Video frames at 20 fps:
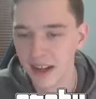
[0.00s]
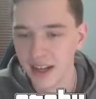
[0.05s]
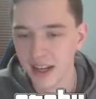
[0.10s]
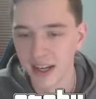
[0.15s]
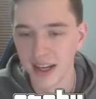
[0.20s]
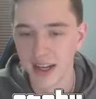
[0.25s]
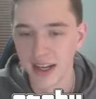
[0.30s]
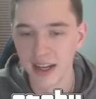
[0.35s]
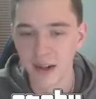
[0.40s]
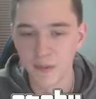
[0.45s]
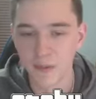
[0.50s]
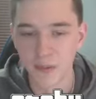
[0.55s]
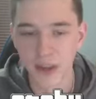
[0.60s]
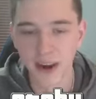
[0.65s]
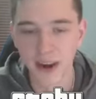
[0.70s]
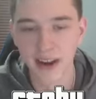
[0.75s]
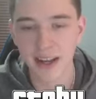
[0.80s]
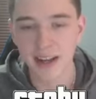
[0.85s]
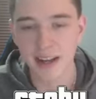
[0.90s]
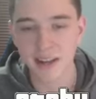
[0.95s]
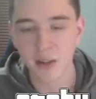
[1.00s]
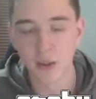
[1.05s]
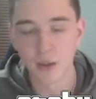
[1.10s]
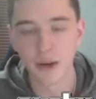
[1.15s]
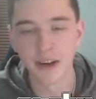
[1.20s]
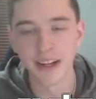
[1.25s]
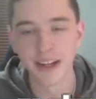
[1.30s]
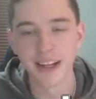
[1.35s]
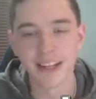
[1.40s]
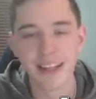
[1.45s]
Uh, alright guys, so
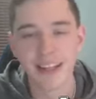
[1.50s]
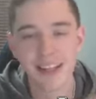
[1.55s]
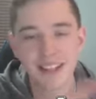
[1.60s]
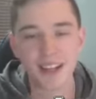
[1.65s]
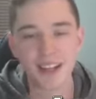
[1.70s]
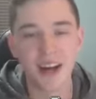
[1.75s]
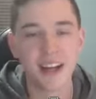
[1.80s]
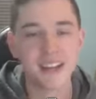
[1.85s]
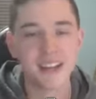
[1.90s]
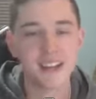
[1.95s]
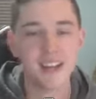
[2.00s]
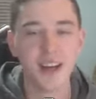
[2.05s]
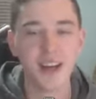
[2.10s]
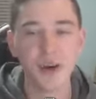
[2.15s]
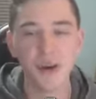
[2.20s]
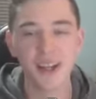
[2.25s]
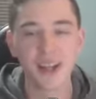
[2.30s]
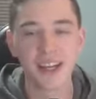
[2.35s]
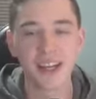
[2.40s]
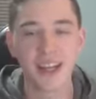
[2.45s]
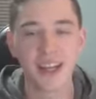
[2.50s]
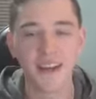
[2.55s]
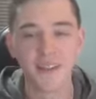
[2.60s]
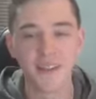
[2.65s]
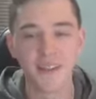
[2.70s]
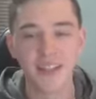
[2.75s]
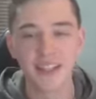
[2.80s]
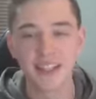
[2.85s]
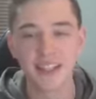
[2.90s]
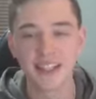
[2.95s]
we're gonna get to unloading
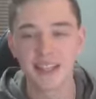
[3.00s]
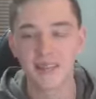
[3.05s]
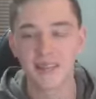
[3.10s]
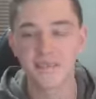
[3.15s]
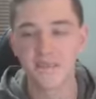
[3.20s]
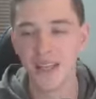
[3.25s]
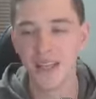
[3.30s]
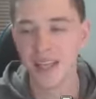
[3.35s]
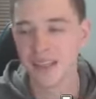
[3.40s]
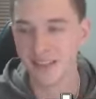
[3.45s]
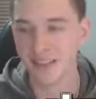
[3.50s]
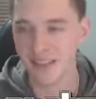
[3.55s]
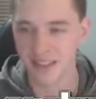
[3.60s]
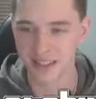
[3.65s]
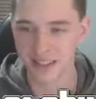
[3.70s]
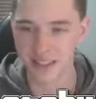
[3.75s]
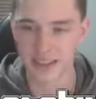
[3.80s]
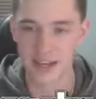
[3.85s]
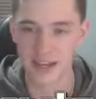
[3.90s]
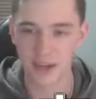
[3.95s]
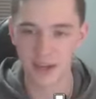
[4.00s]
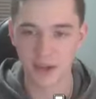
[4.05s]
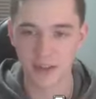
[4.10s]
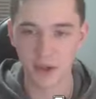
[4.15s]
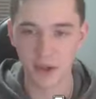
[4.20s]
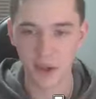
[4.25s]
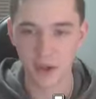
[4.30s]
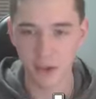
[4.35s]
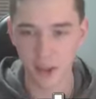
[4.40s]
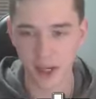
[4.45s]
these vehicles now. So
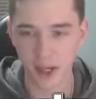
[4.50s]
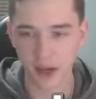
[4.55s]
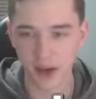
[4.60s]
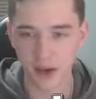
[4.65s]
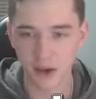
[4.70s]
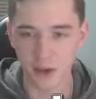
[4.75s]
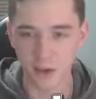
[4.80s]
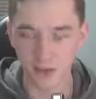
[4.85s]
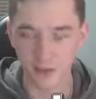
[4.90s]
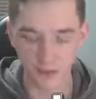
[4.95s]
here we go.